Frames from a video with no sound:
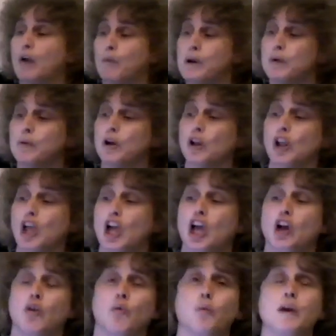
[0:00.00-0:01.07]
We will,
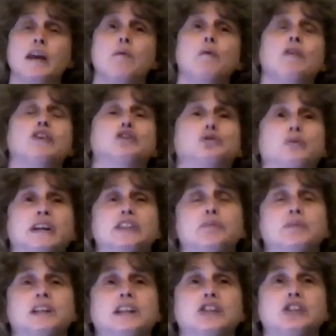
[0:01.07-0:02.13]
we will, the
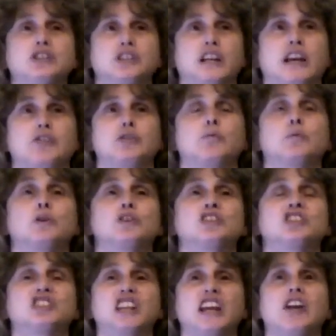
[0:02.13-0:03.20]
transportation sector will
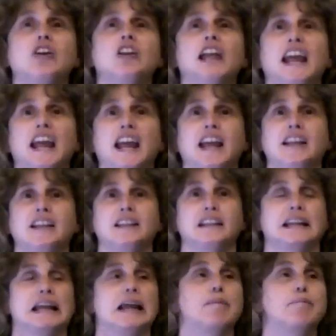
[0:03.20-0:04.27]

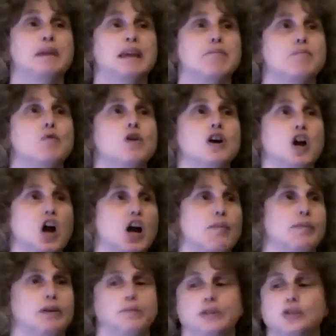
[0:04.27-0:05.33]
single-handedly emit more
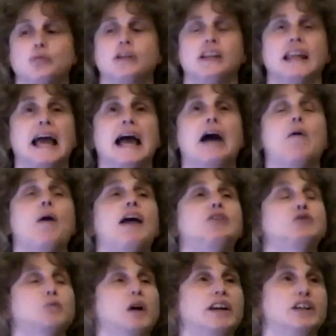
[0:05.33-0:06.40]
carbon between now and
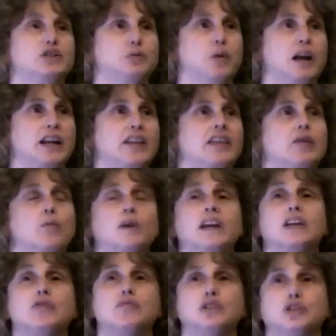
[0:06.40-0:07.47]
2020 than we
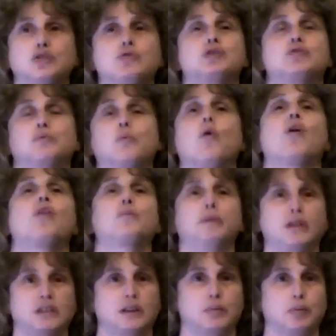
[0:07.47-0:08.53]
can reduce from all the
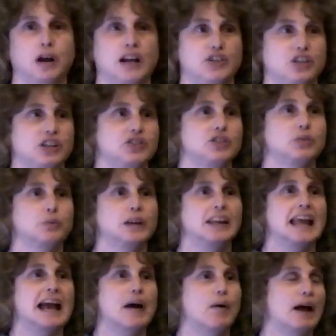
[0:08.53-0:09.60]
building projects that we
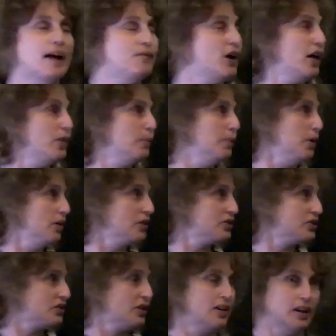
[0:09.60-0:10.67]
now have on the
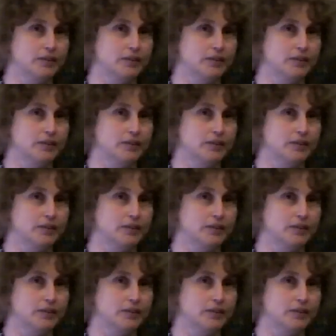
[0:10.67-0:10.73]
books.